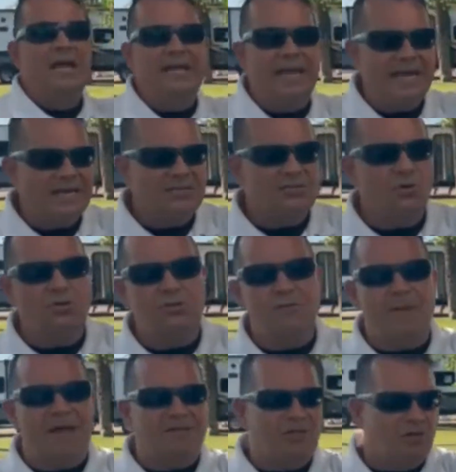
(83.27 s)
Again, I told you
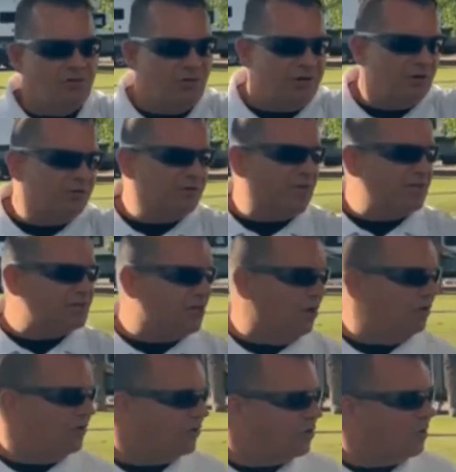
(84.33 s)
about the griddle, does go
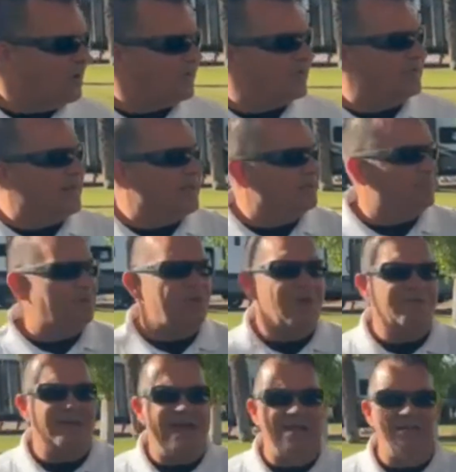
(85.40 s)
to the quick connect, but you
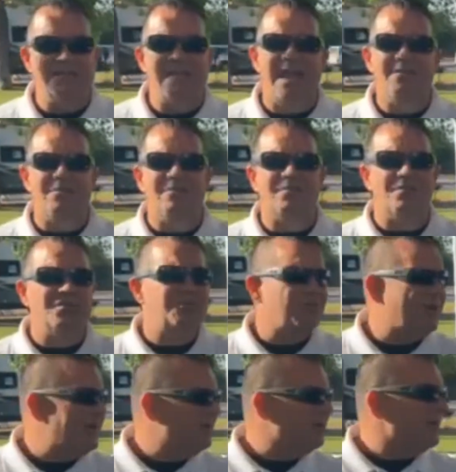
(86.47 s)
have an outside
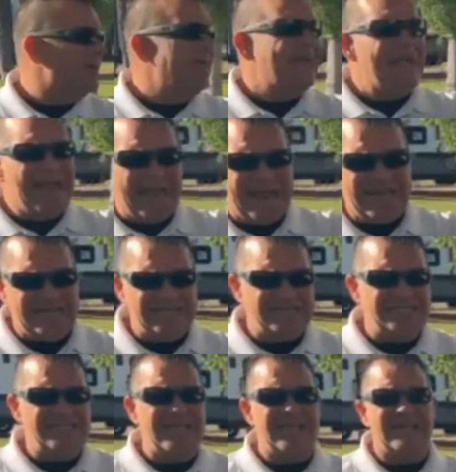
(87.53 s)
refrigerator and a
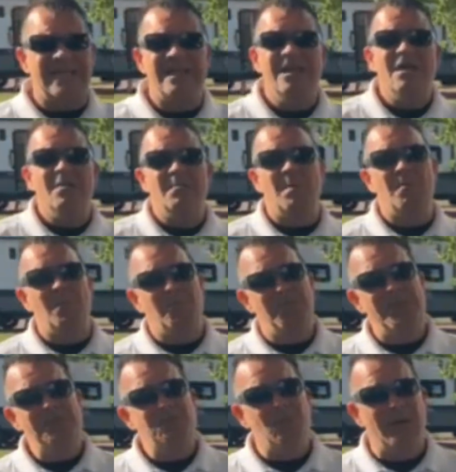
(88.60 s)
sink. But
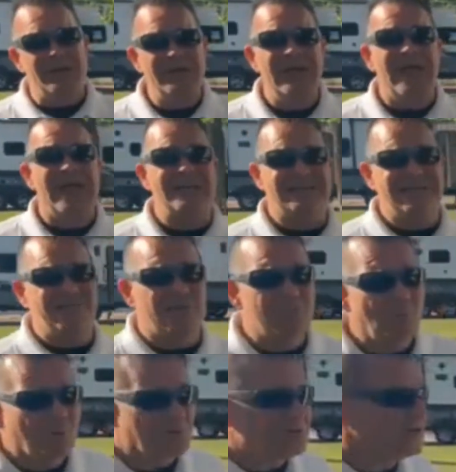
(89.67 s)
this one has even
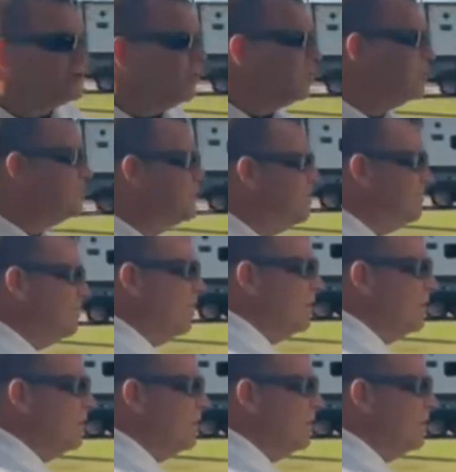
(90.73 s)
more storage than